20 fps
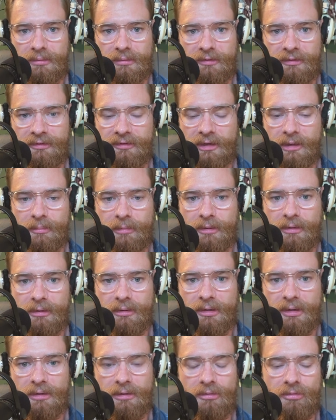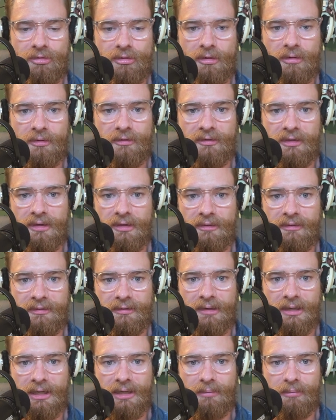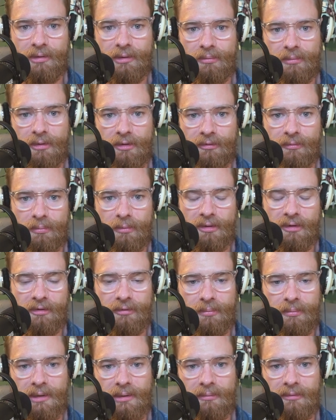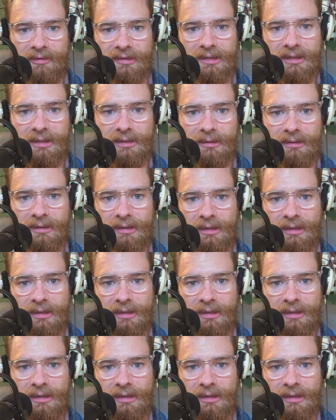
summer in New Jersey is not what it once was when I was a kid.